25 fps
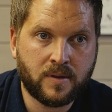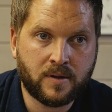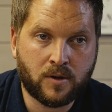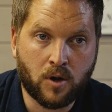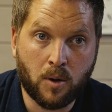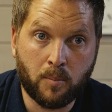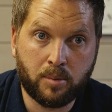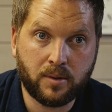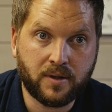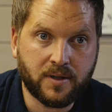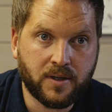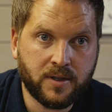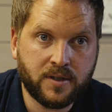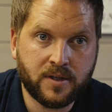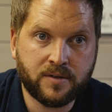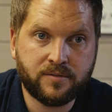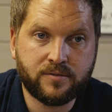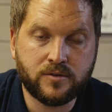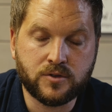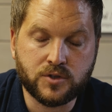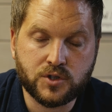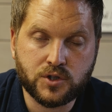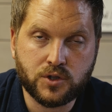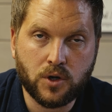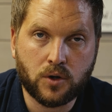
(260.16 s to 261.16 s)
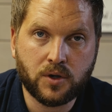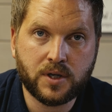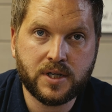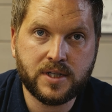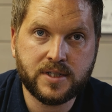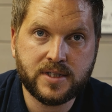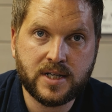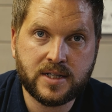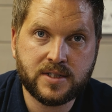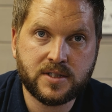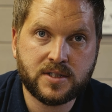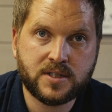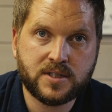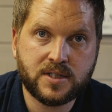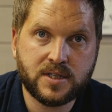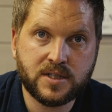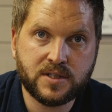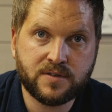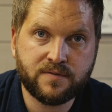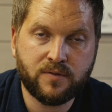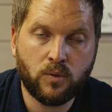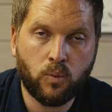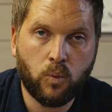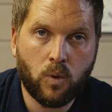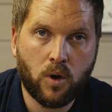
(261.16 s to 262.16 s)
completely different stocking
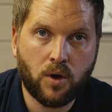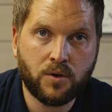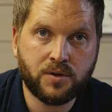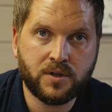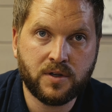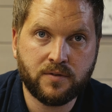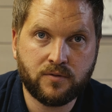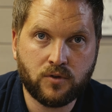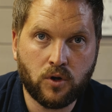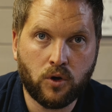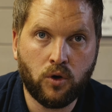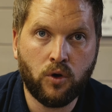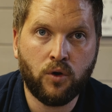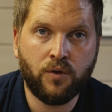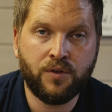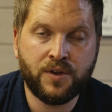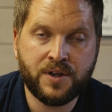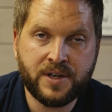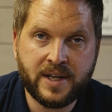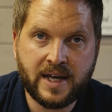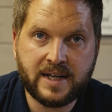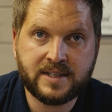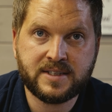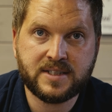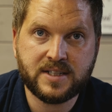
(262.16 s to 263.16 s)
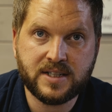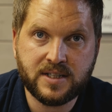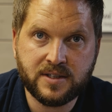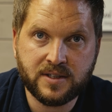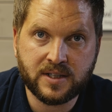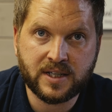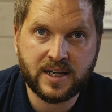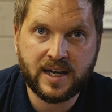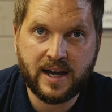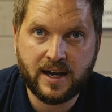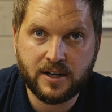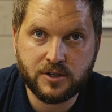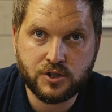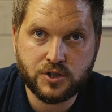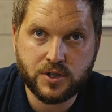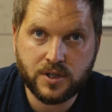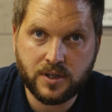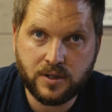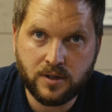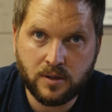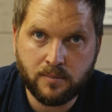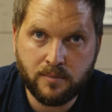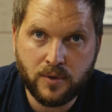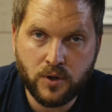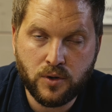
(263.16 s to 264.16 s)
densities. For one, you've got all the netting, the
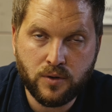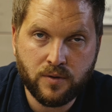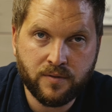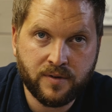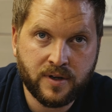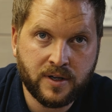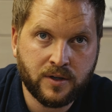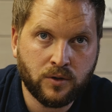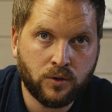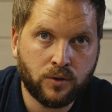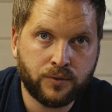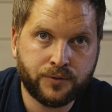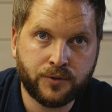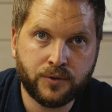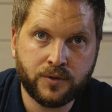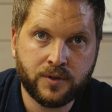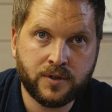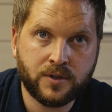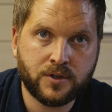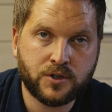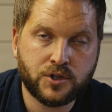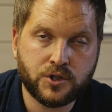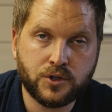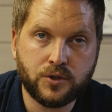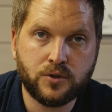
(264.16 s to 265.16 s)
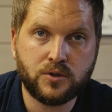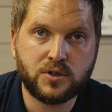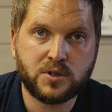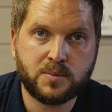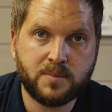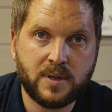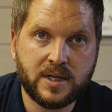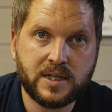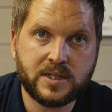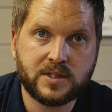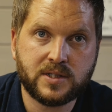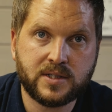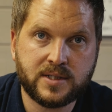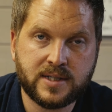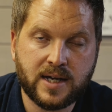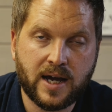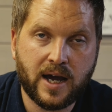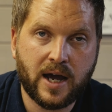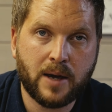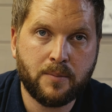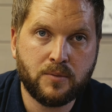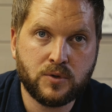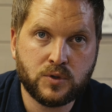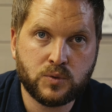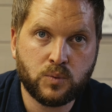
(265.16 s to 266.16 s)
catching, the moving, all done in a short space of
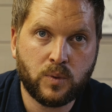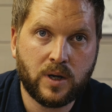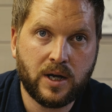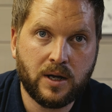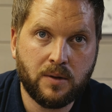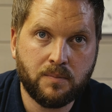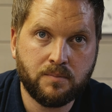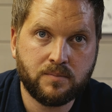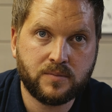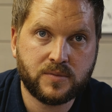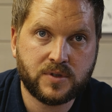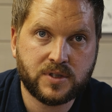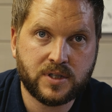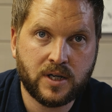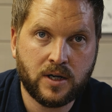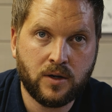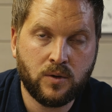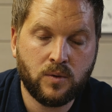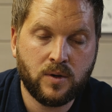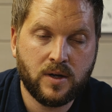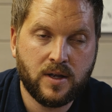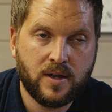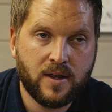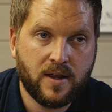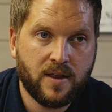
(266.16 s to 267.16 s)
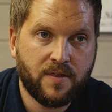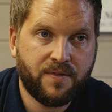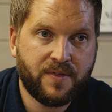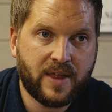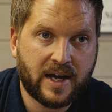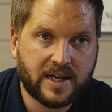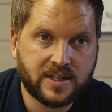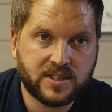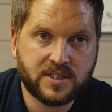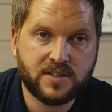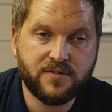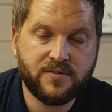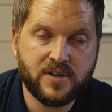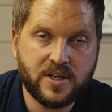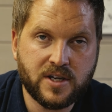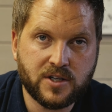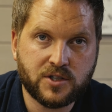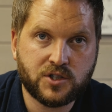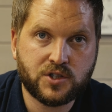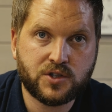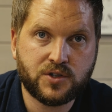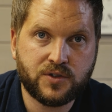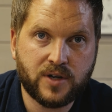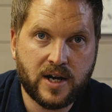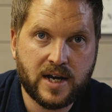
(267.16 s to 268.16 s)
time as well. So that severe
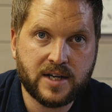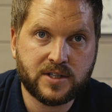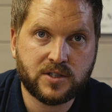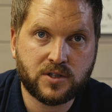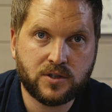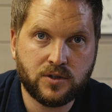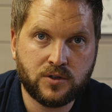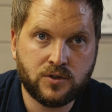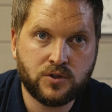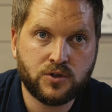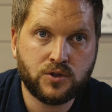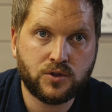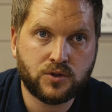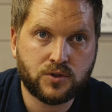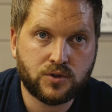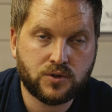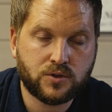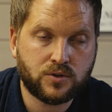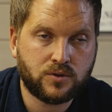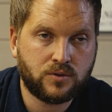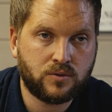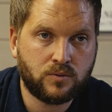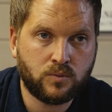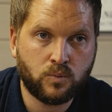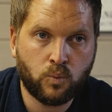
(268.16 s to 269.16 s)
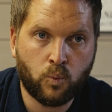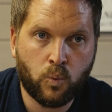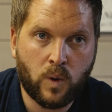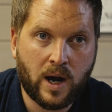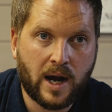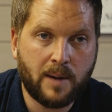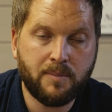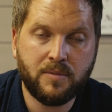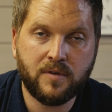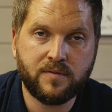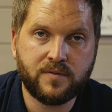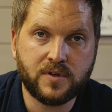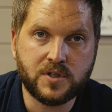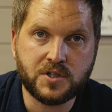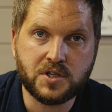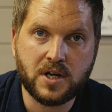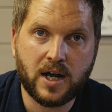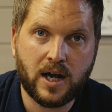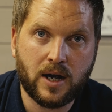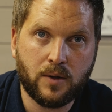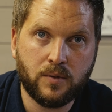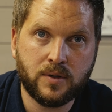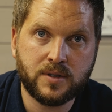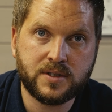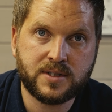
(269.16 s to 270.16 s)
stress can just wipe the fish
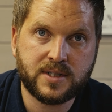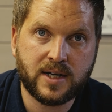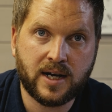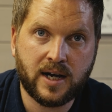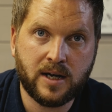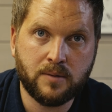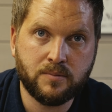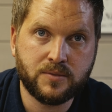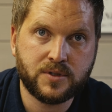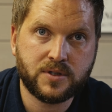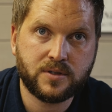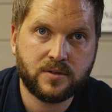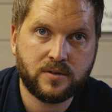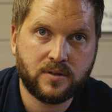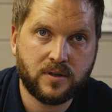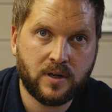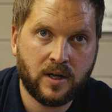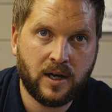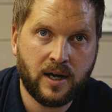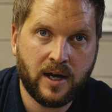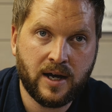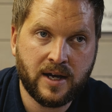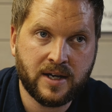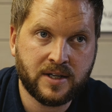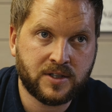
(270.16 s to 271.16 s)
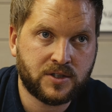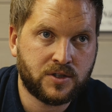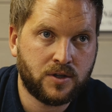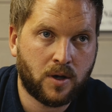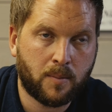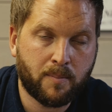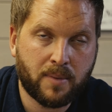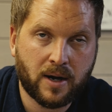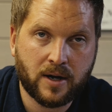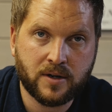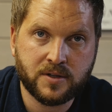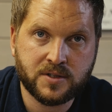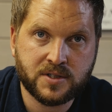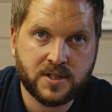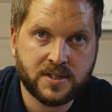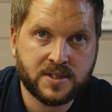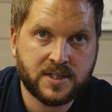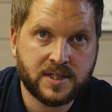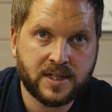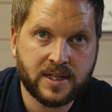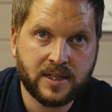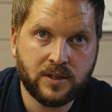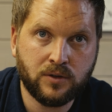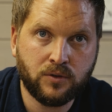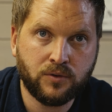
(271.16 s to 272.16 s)
out at times. It's not
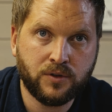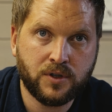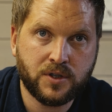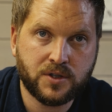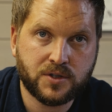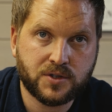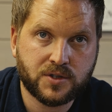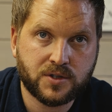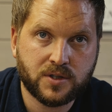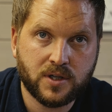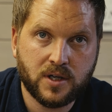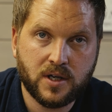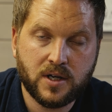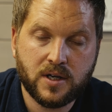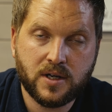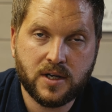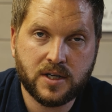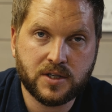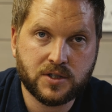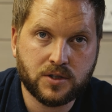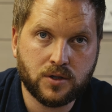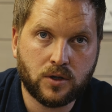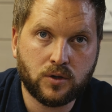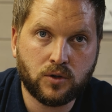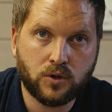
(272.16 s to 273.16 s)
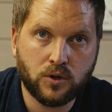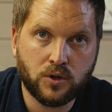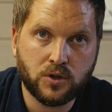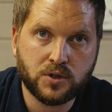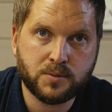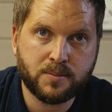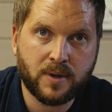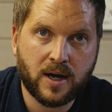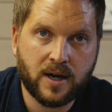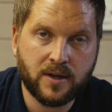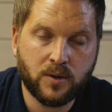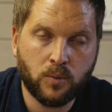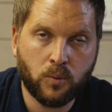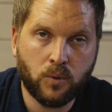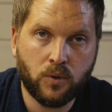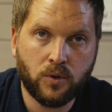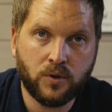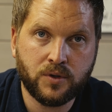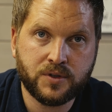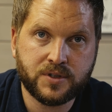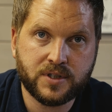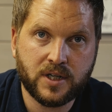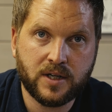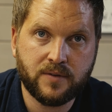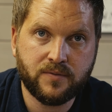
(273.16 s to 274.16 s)
parasitic illness, it's not caused by the
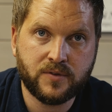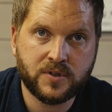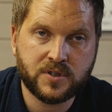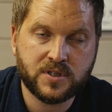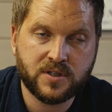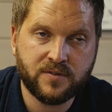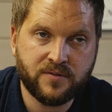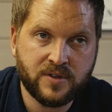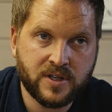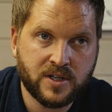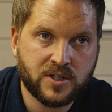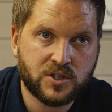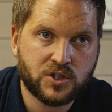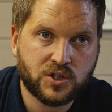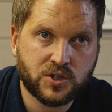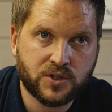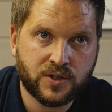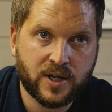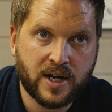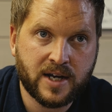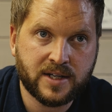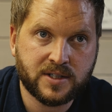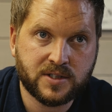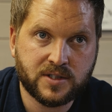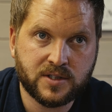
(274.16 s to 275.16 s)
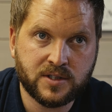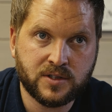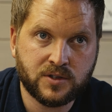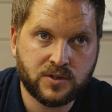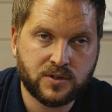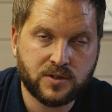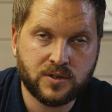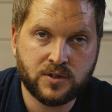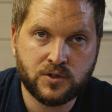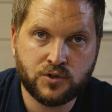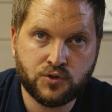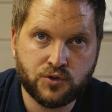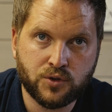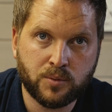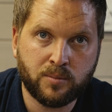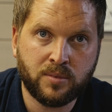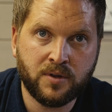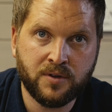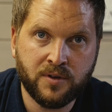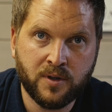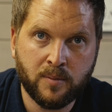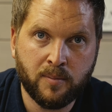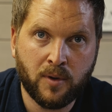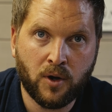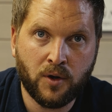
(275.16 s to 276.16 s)
water. The severe stress is
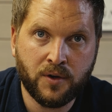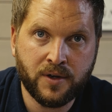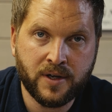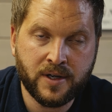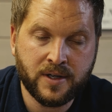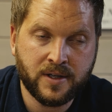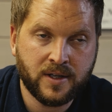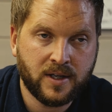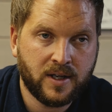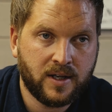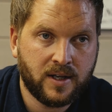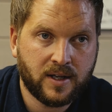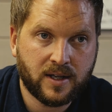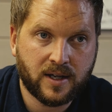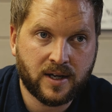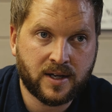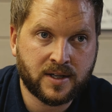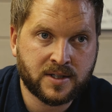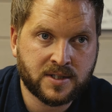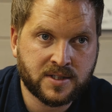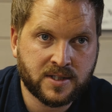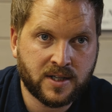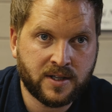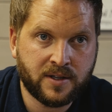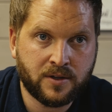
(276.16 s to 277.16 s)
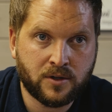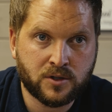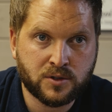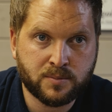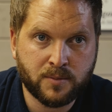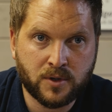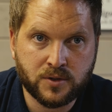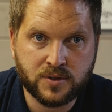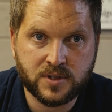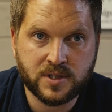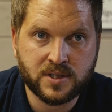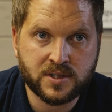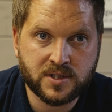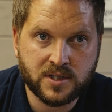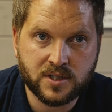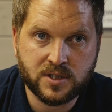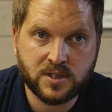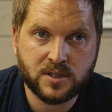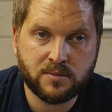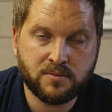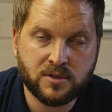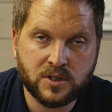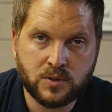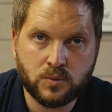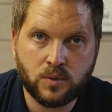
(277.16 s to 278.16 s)
troubling the body. Like I said, the osmotic
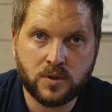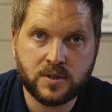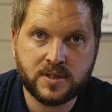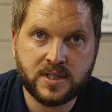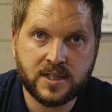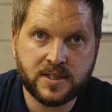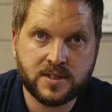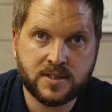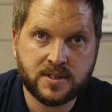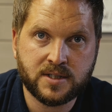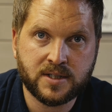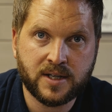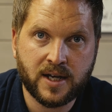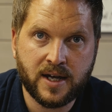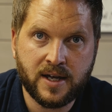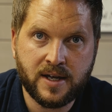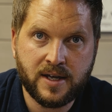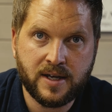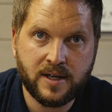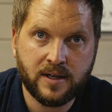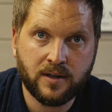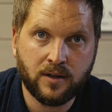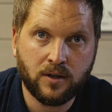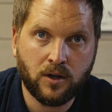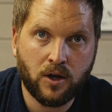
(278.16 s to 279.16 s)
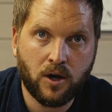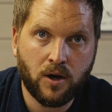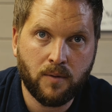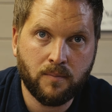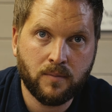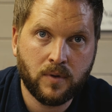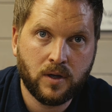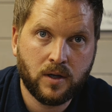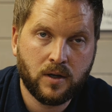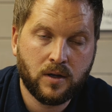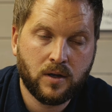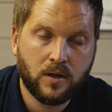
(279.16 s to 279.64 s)
system is what tends to get hit a lot.